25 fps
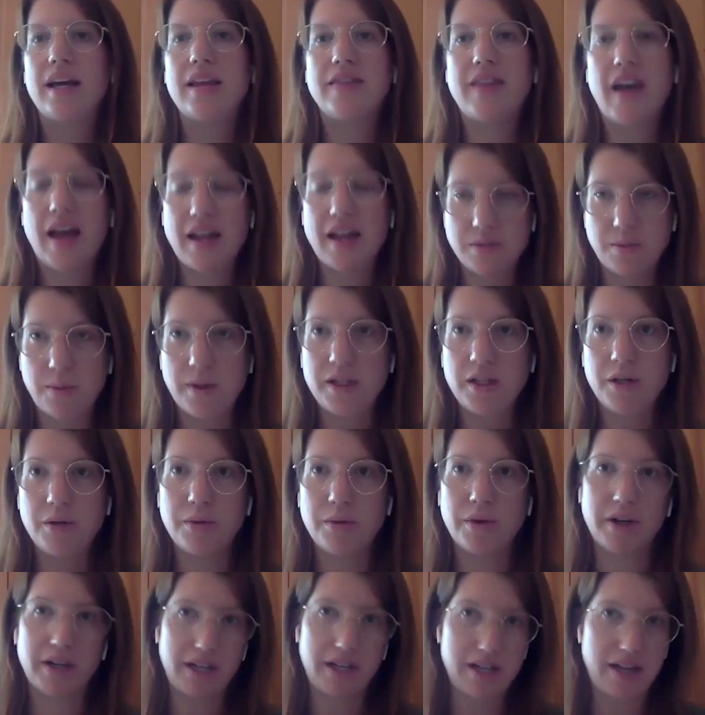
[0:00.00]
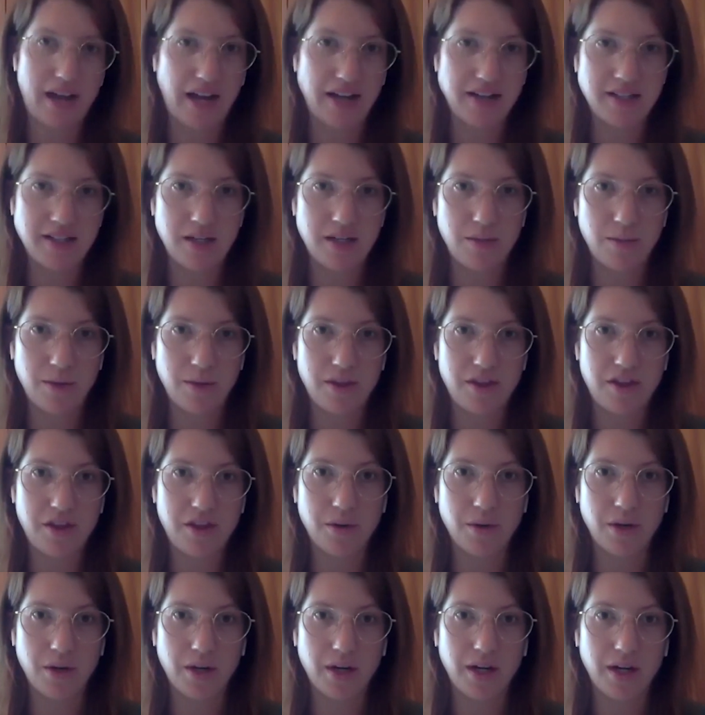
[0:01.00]
that's when you were connected with
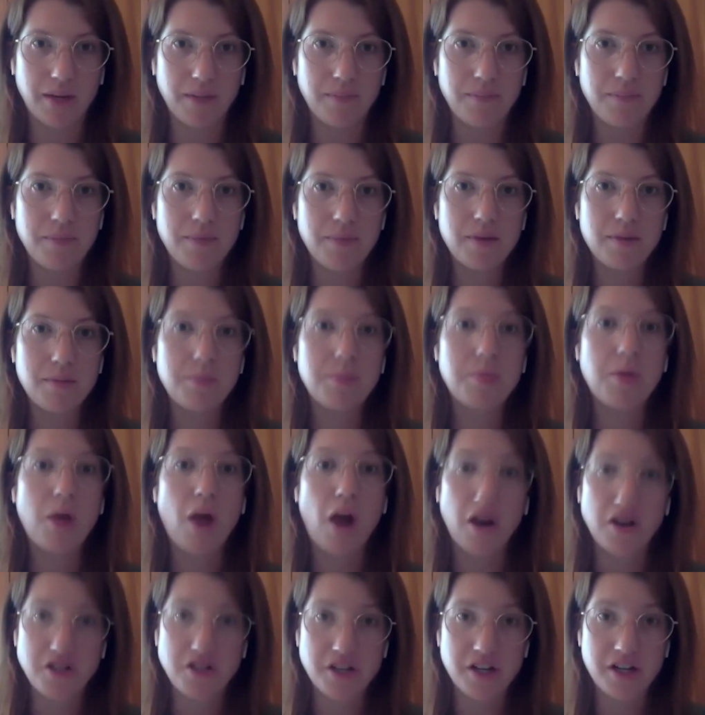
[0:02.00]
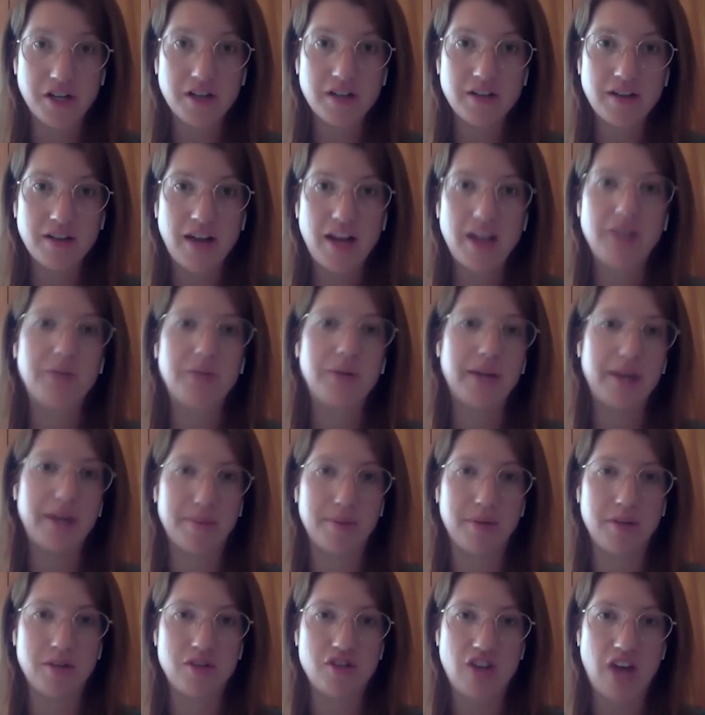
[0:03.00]
your proctor and you were
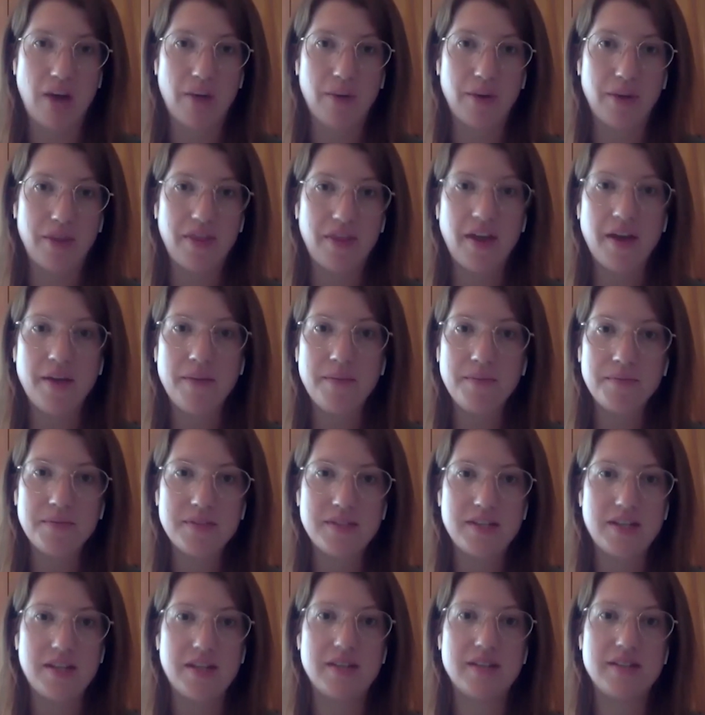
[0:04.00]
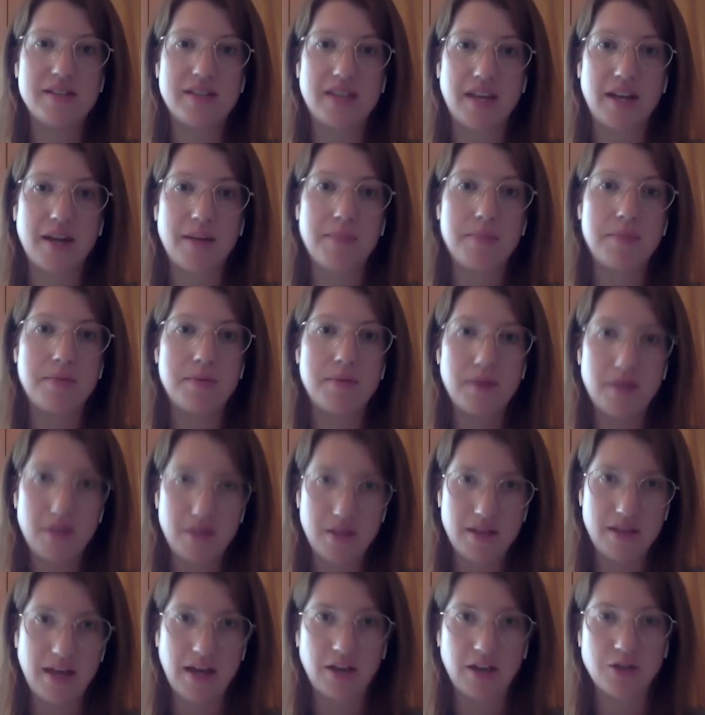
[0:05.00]
able to chat with them to set up
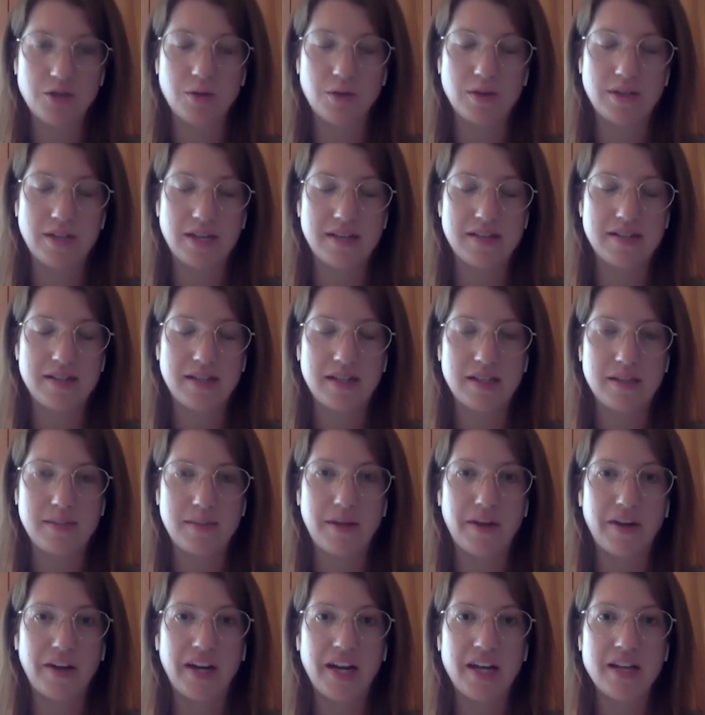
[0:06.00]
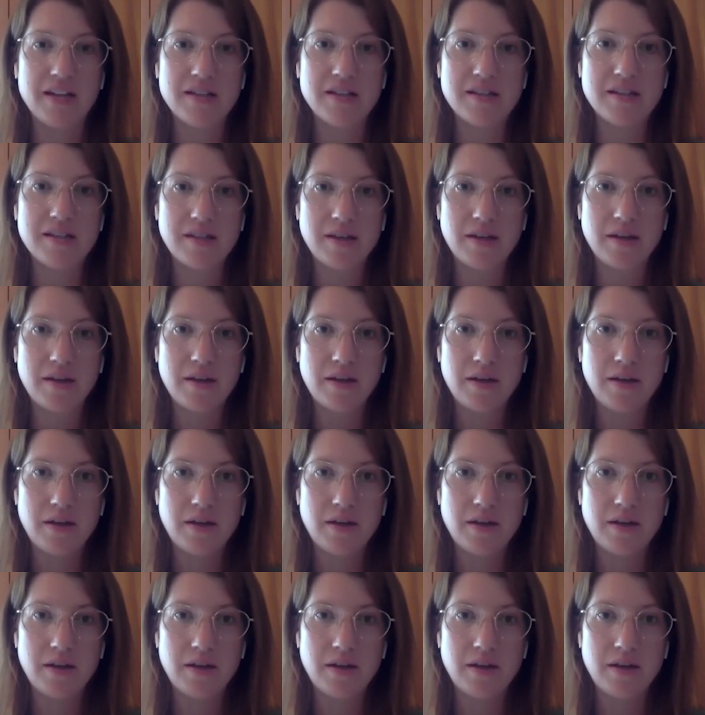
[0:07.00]
the actual test experience.